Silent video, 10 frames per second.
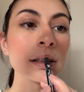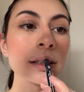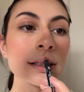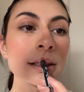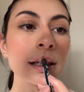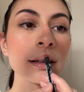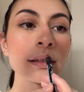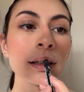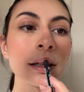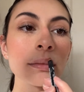I just
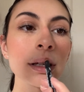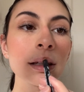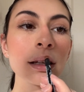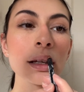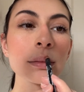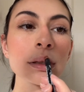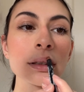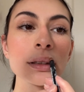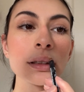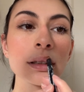outline my
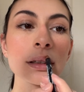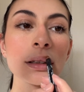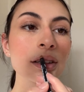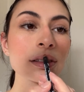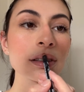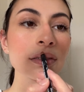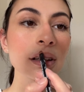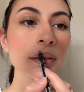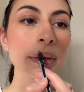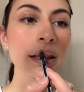lips. I usually
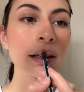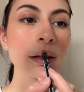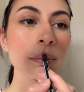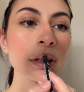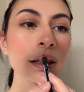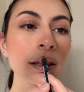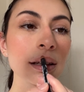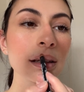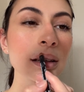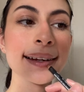follow my lip
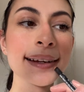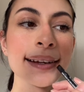line.